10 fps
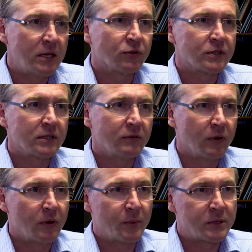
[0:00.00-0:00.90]
interested
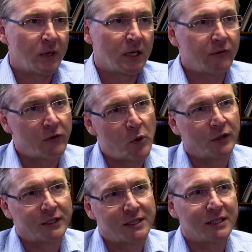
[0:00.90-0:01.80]
from the perspective of
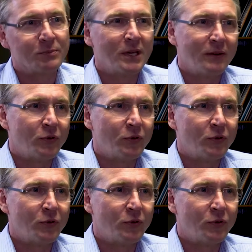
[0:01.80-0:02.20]
what does this mean